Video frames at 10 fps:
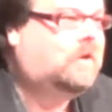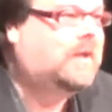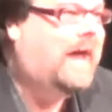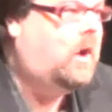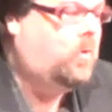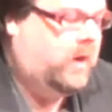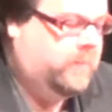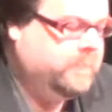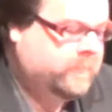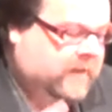allow it
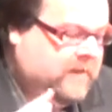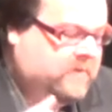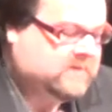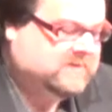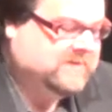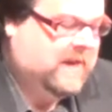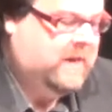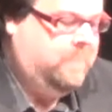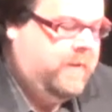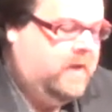in the
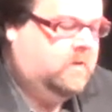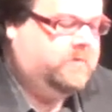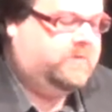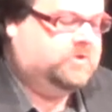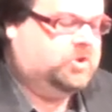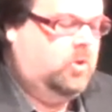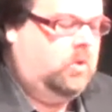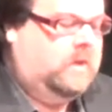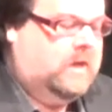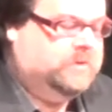same manner that the
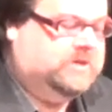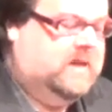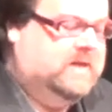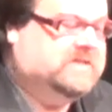school allows any